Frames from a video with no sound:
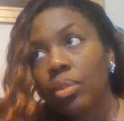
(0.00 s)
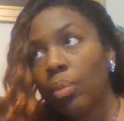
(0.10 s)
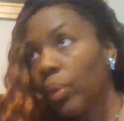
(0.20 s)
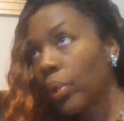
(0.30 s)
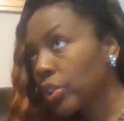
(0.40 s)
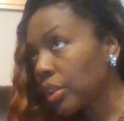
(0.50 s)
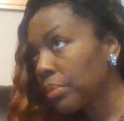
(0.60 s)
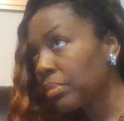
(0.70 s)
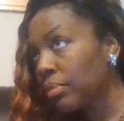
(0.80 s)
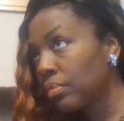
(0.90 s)

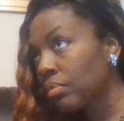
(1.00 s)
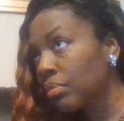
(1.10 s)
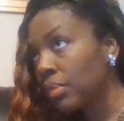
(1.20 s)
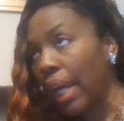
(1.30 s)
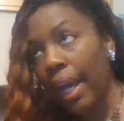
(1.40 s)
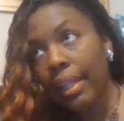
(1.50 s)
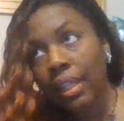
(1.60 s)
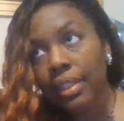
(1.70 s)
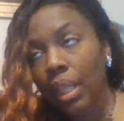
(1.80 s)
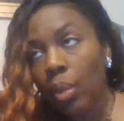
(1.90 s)
worship God
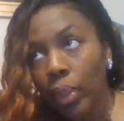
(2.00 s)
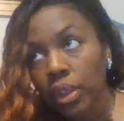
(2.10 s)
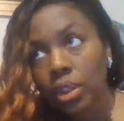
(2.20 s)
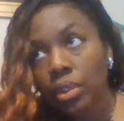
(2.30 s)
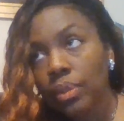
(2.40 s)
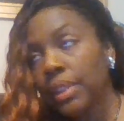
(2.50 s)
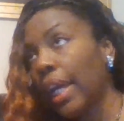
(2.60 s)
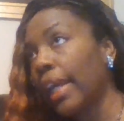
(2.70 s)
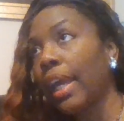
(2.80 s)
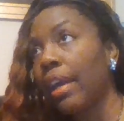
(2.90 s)
like they want to and
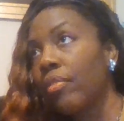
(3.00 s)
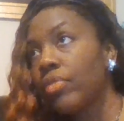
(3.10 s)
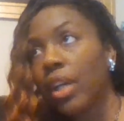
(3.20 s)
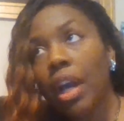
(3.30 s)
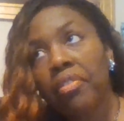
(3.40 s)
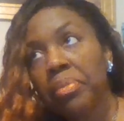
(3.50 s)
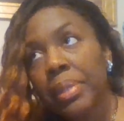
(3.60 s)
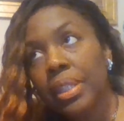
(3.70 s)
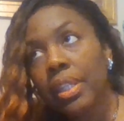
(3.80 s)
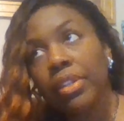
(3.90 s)
not have the
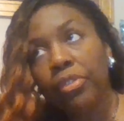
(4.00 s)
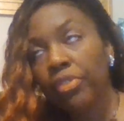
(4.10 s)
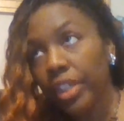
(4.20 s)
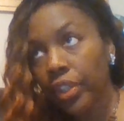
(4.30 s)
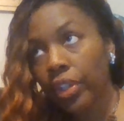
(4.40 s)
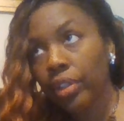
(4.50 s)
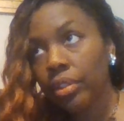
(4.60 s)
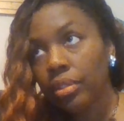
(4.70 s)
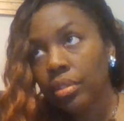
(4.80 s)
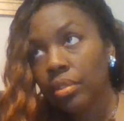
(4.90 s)
government
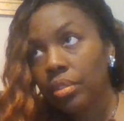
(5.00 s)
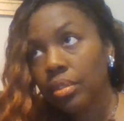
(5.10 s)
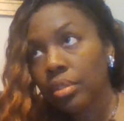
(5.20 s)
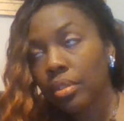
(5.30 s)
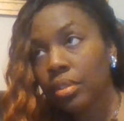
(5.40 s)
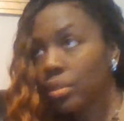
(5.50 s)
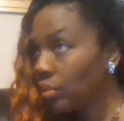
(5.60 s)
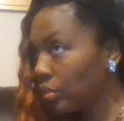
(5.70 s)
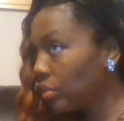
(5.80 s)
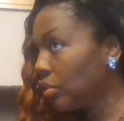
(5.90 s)
interfere.
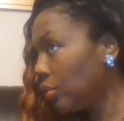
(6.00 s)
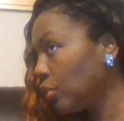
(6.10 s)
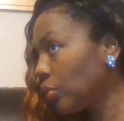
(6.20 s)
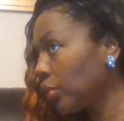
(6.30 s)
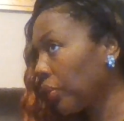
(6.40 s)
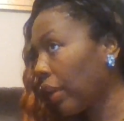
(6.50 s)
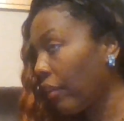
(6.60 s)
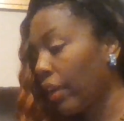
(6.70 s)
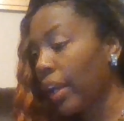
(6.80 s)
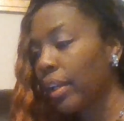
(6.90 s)
You do know
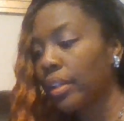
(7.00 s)
that, right?